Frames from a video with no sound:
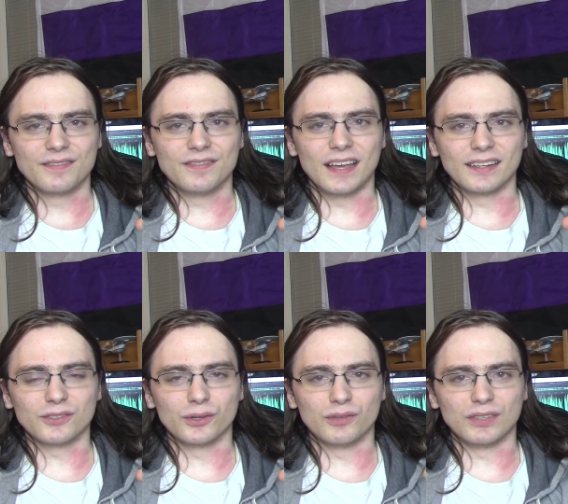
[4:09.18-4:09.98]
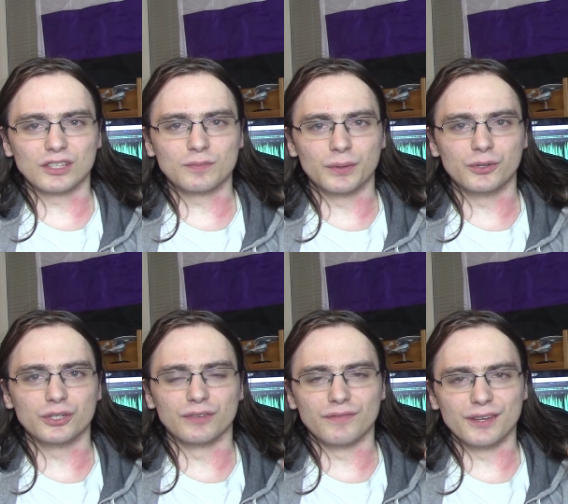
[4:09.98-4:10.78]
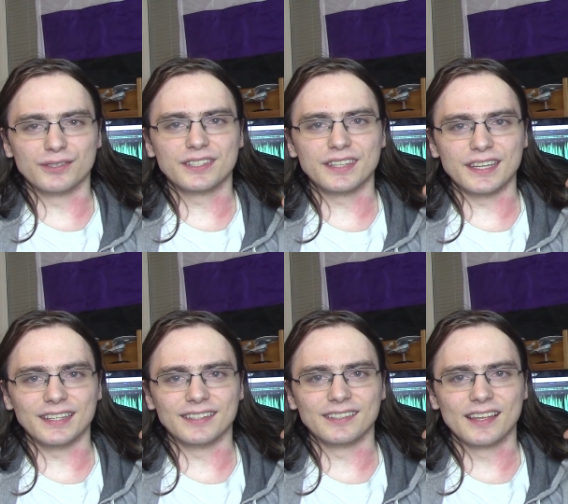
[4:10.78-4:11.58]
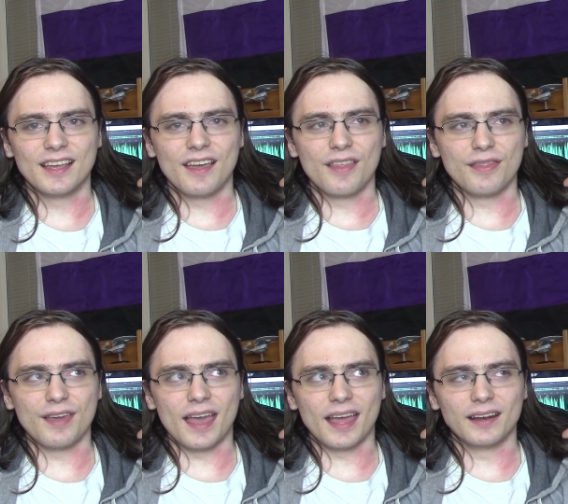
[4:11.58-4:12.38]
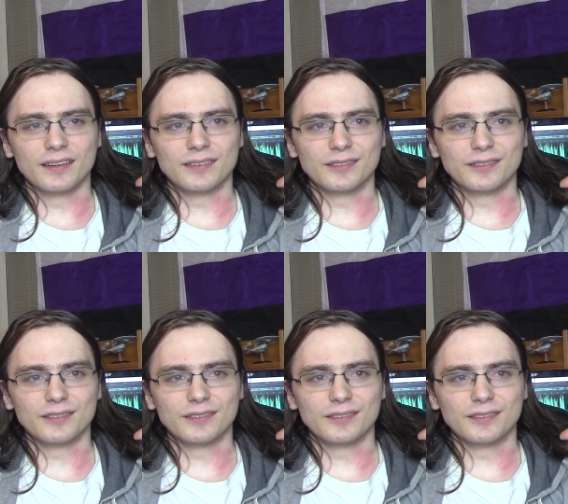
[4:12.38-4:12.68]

that sort of exposure. There's things that